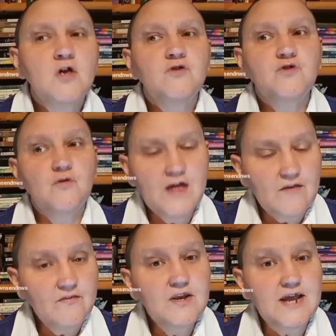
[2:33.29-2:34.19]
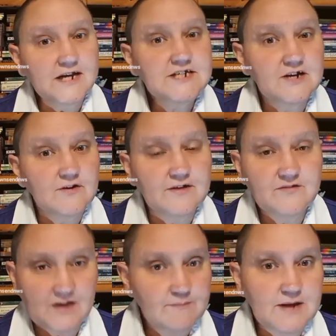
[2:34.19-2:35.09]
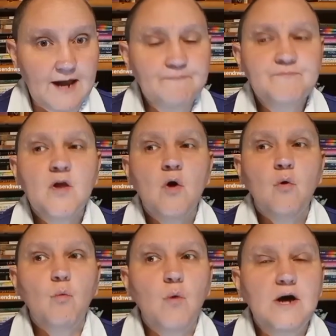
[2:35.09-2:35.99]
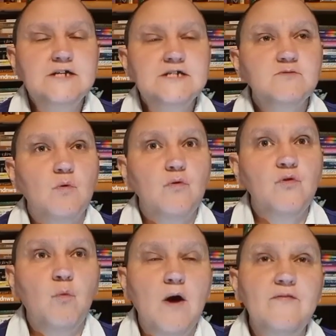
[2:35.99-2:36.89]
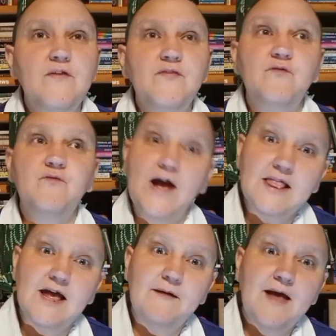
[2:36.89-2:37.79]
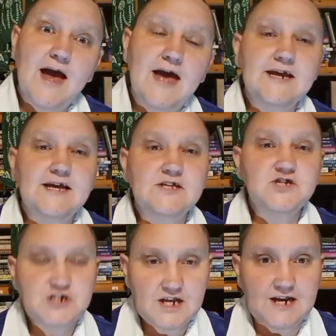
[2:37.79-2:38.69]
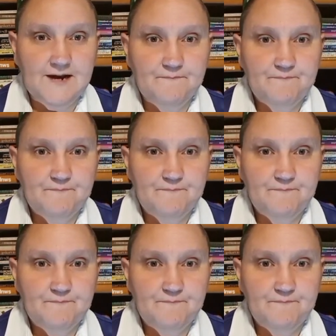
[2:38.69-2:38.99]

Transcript: So then the next hearing, same day, was the one that the fella had against Jenny.